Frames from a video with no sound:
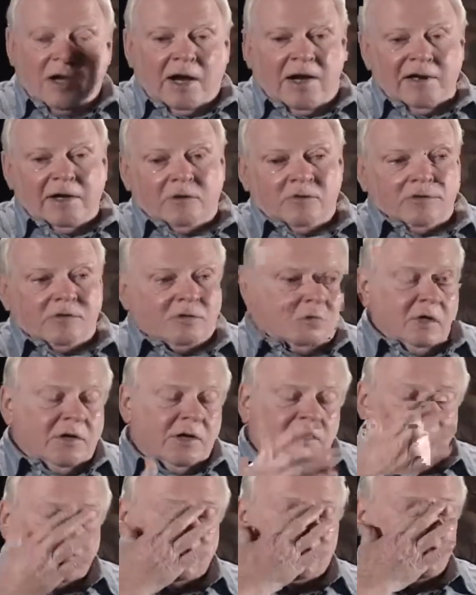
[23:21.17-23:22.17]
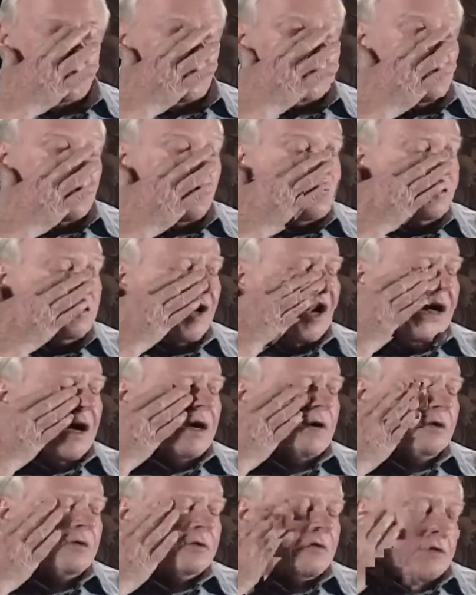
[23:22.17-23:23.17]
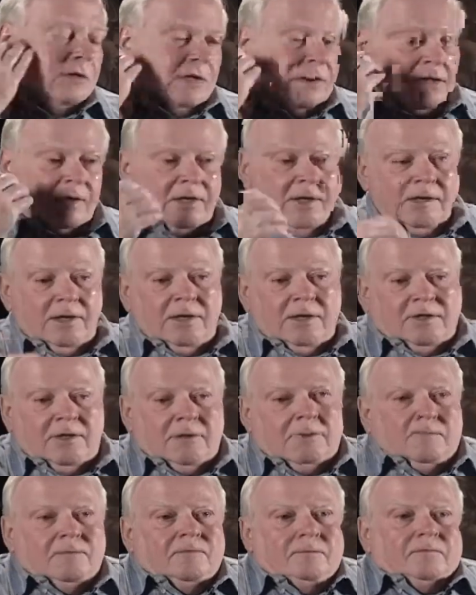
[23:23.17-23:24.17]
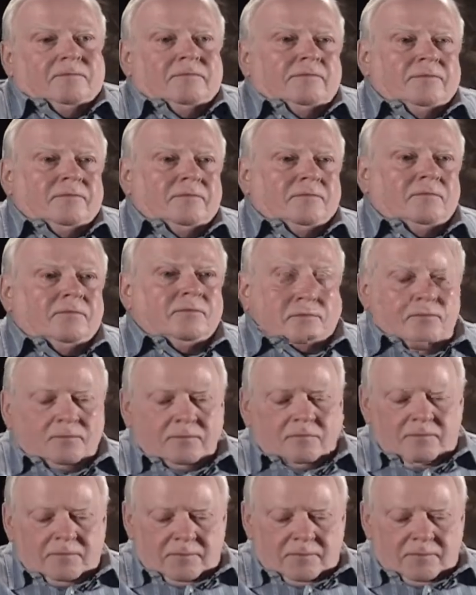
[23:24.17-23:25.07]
Tires. There were no tires. Right. So how did your family get around?